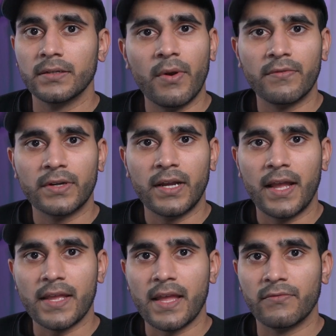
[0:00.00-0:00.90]
However,
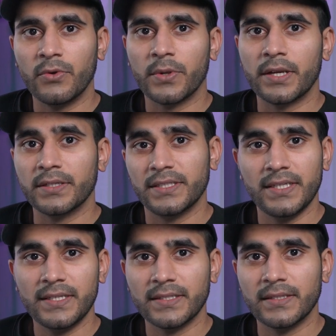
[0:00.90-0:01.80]
I have no
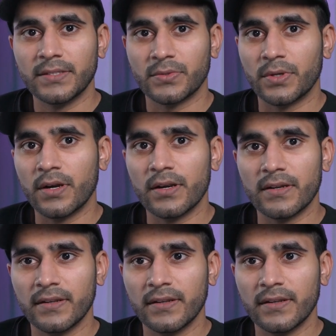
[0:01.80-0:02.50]
guarantees in this regard.